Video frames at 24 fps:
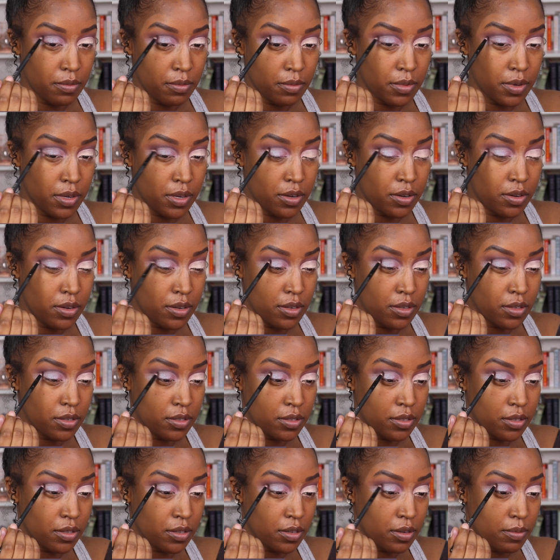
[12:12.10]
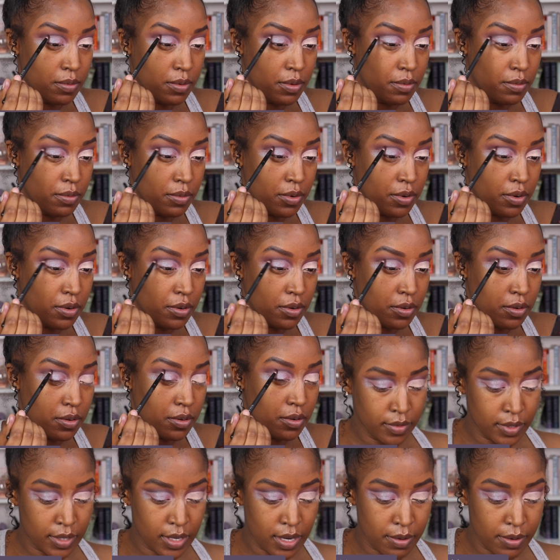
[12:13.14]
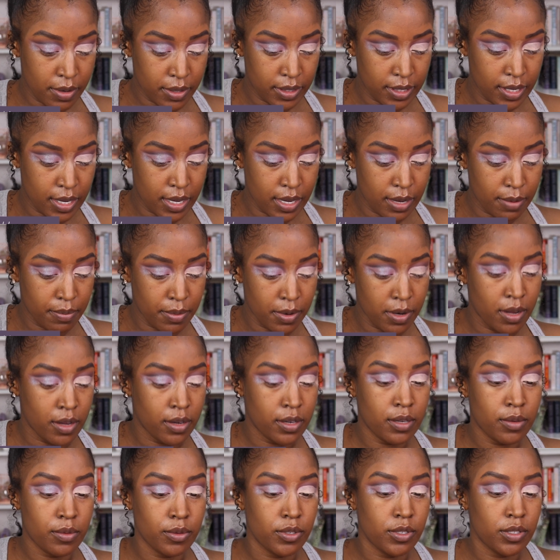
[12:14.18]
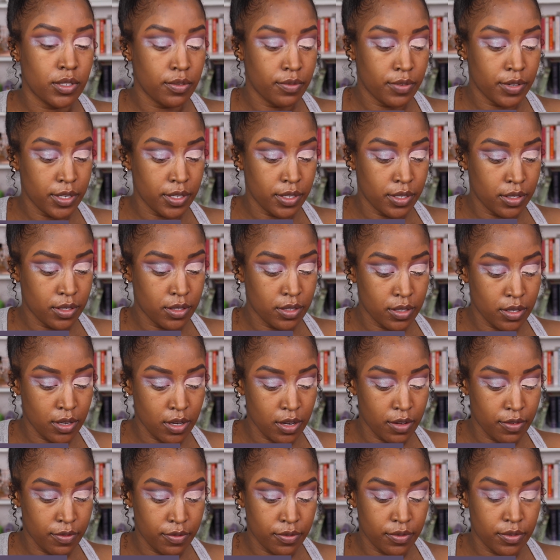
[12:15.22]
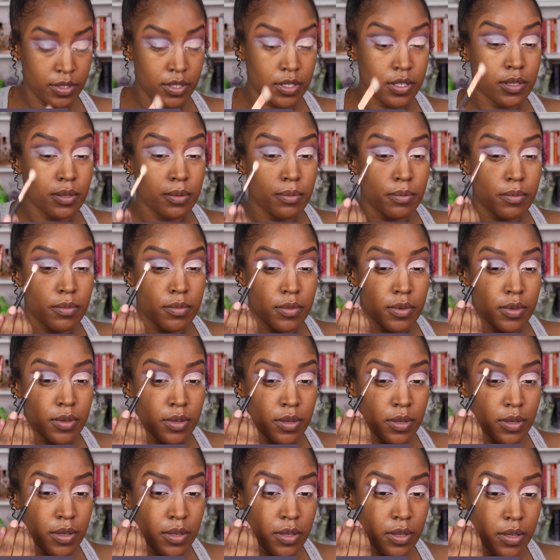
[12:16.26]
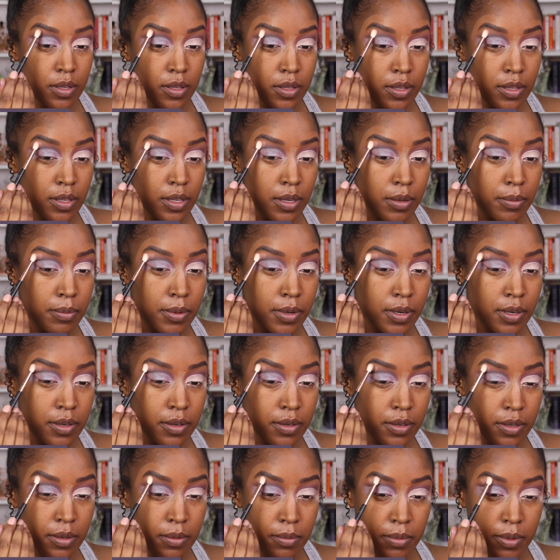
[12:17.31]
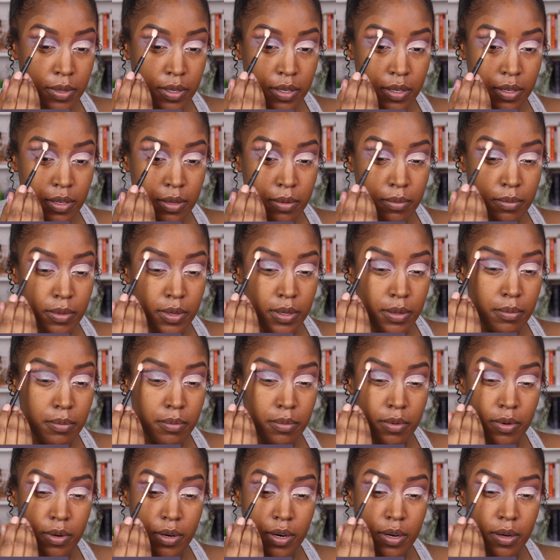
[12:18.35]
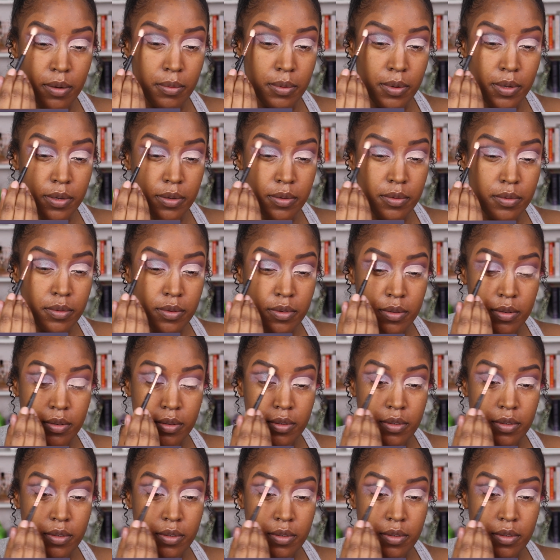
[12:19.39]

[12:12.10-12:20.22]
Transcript: my crease a little bit more. Okay, I'm gonna take Hypnotic, which is a very soft light brown, and put it on my brow bone.